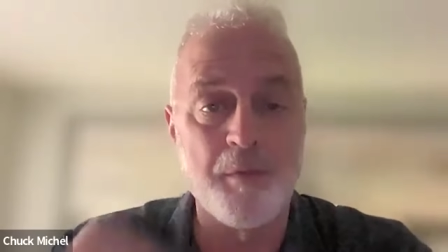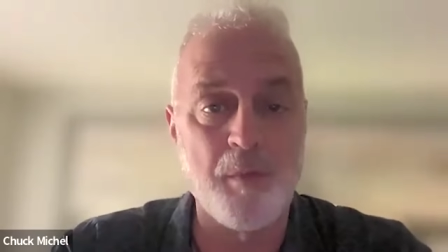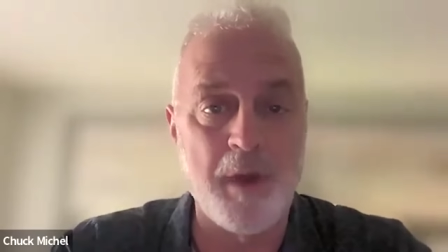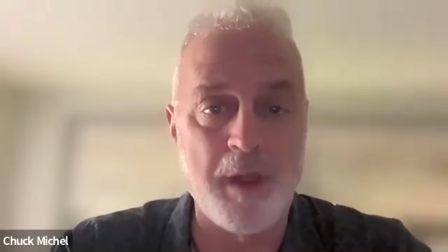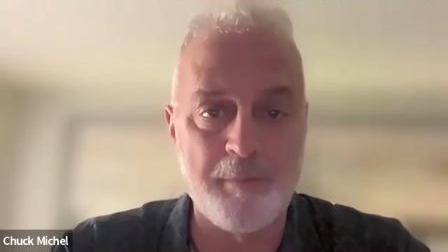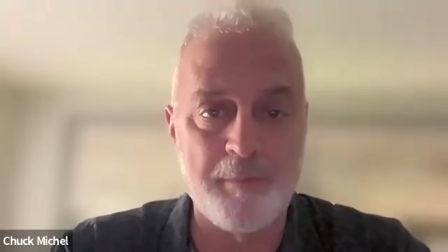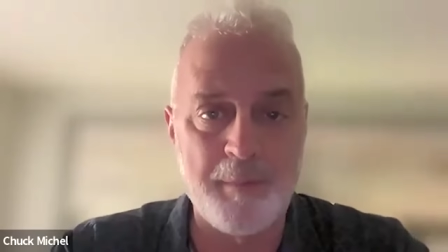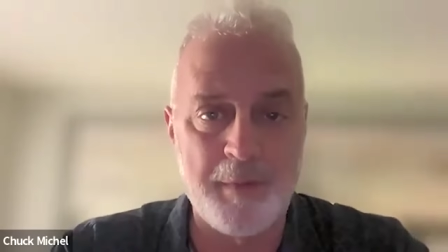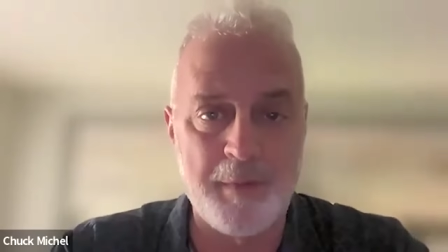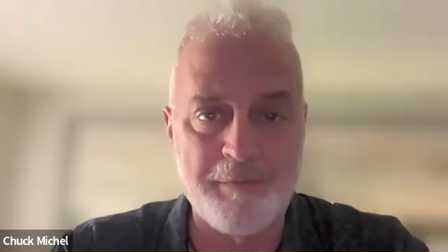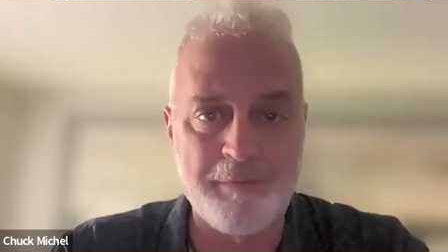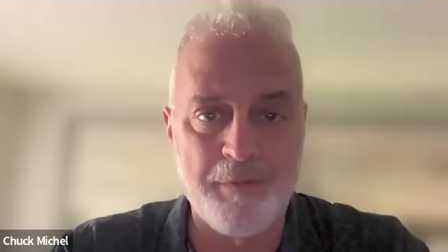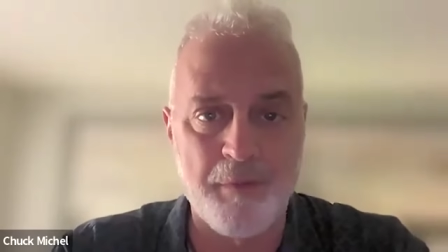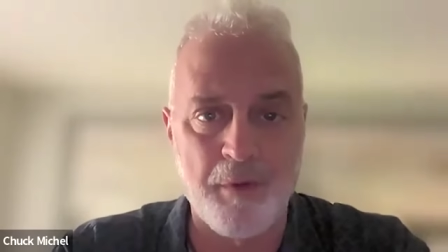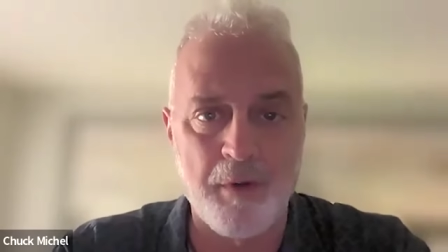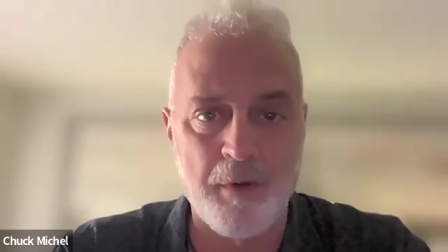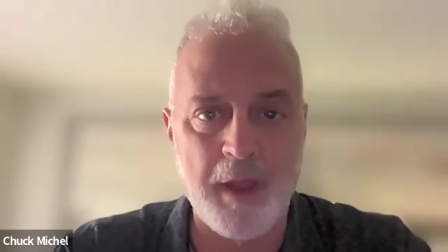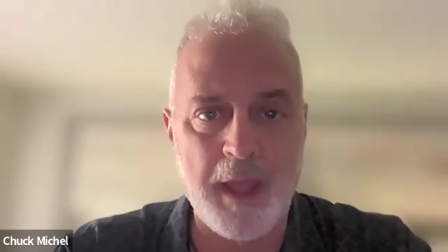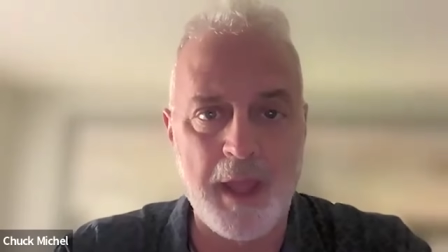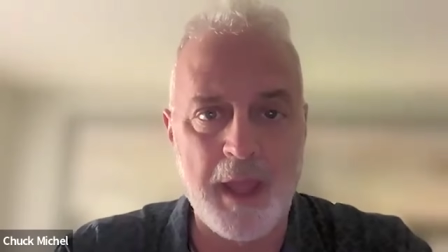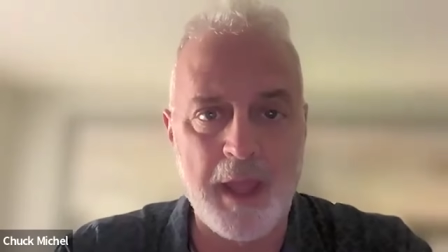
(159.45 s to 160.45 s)
it went
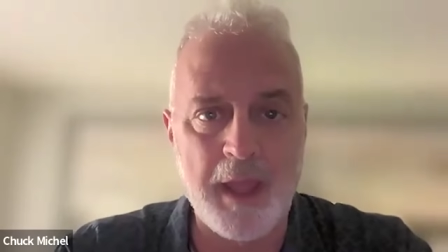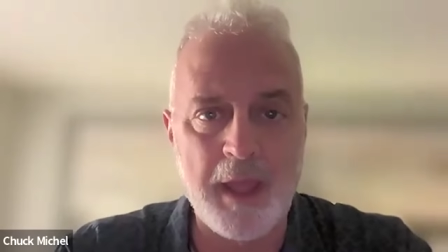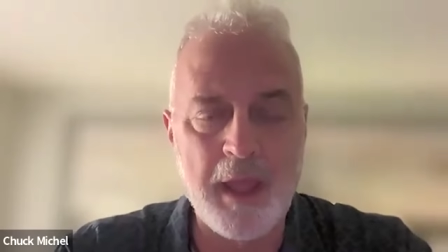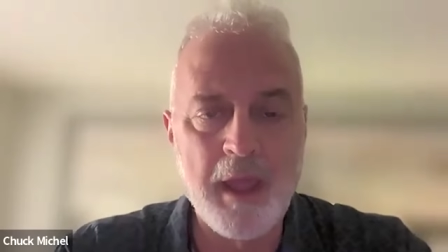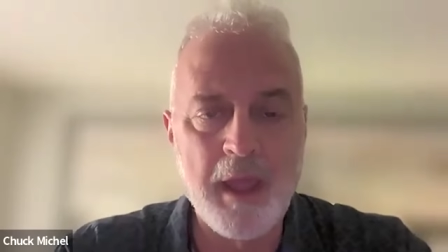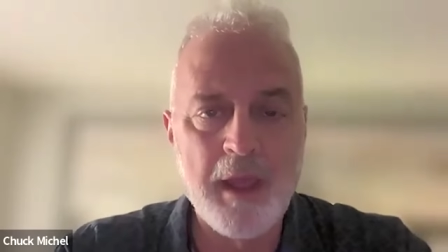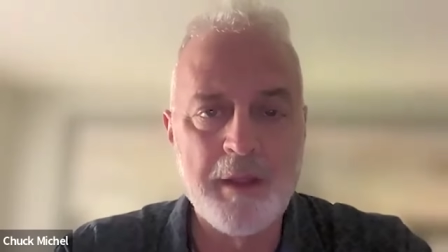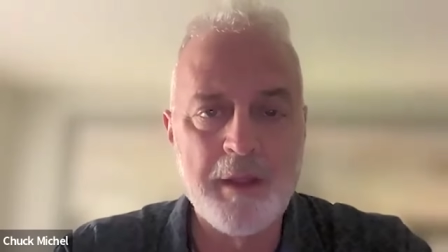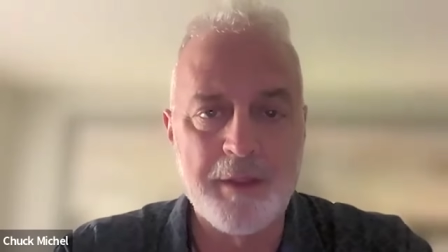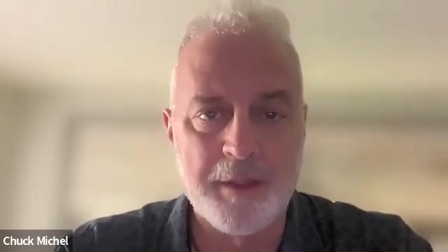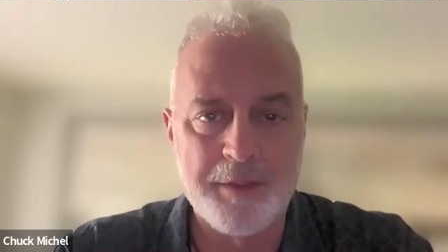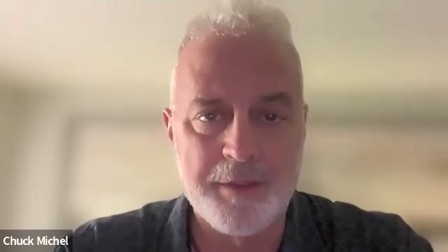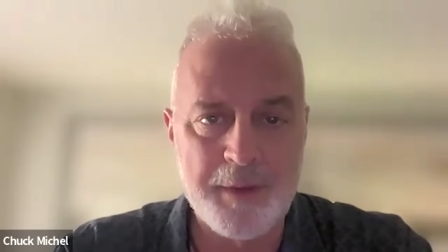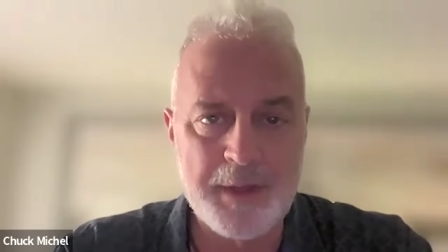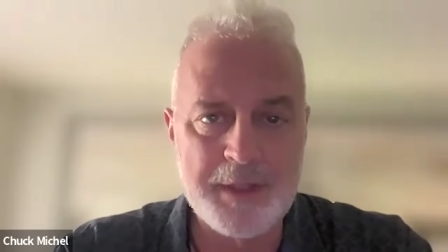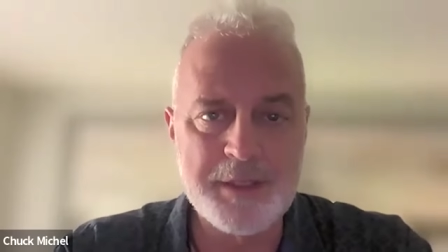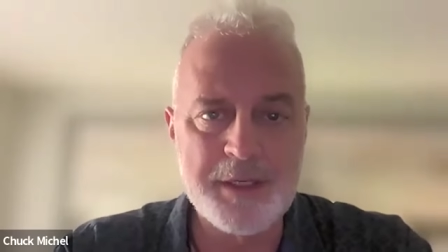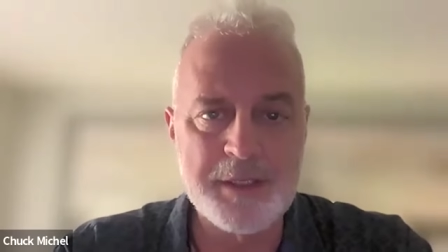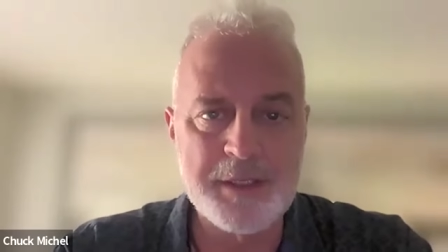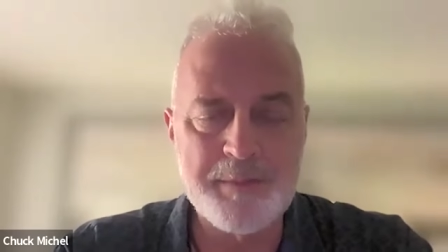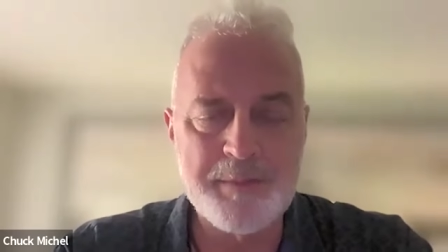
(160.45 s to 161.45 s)
before a the three
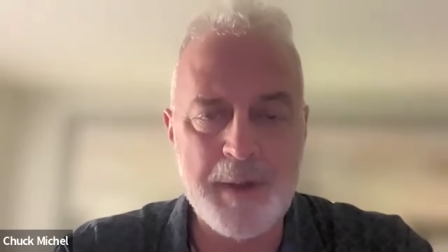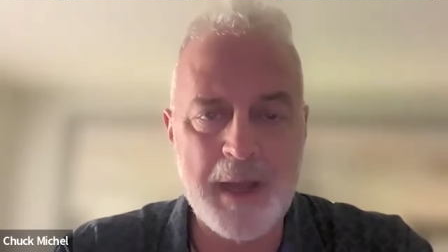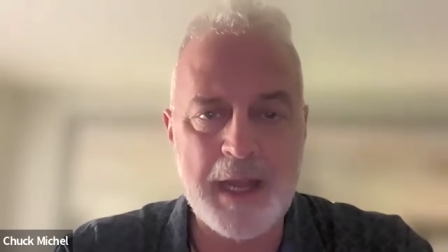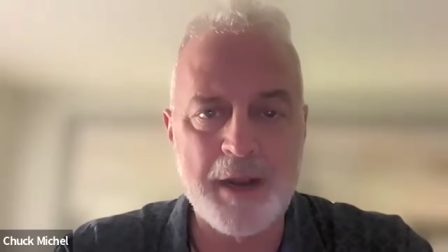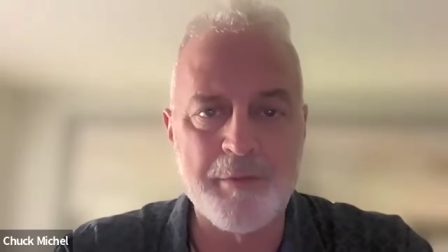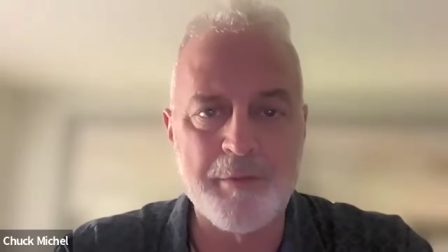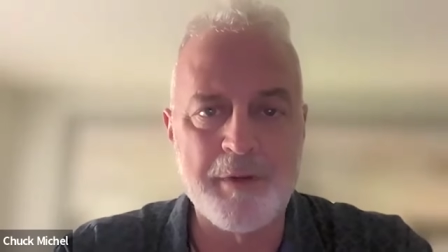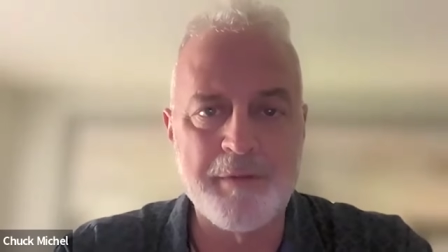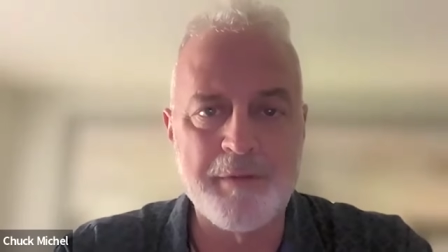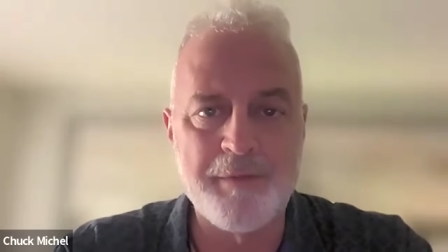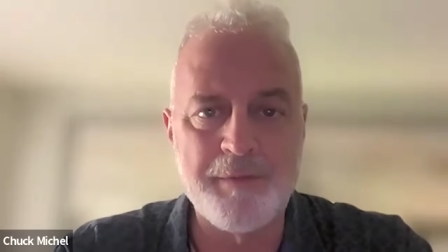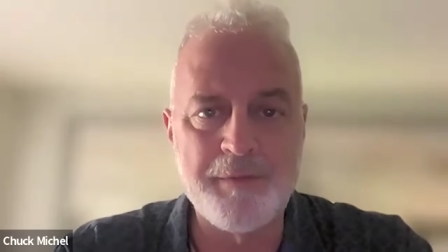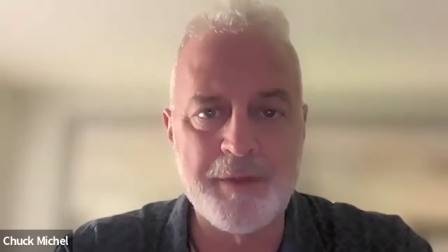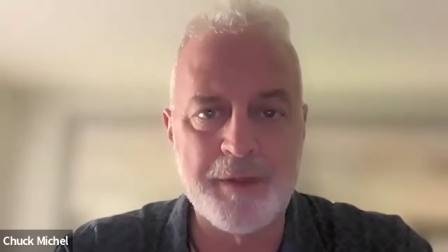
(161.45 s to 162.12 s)
judge panel re-